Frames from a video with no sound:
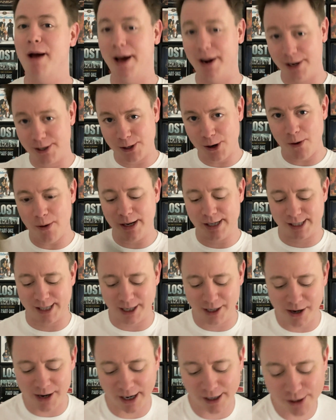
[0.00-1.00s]
And as always,
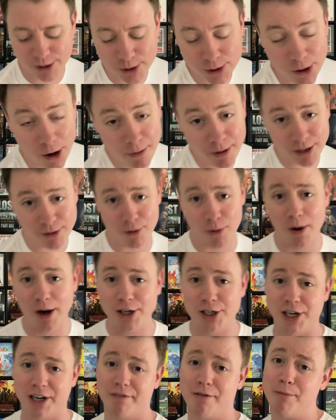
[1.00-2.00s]
thank you guys so much for
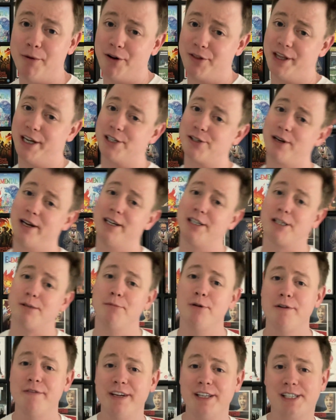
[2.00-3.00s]
watching. For more things related to
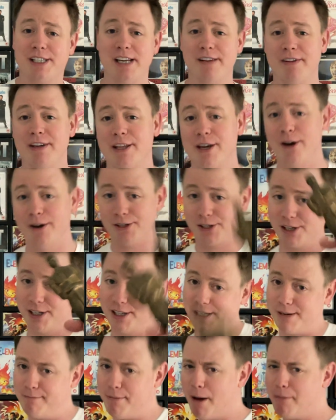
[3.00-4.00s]
movies, TV, the
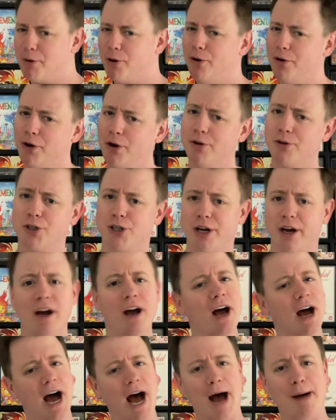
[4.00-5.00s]
Oscars, and popcorn culture,
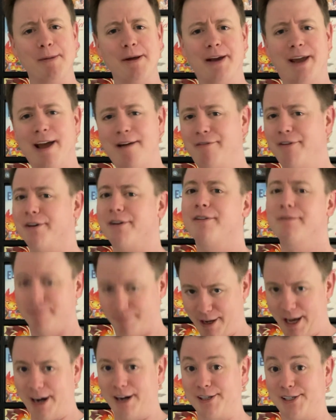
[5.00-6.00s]
I'm Luke Hearfield,
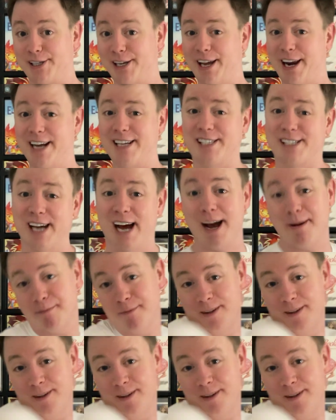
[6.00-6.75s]
and I'll see you next time.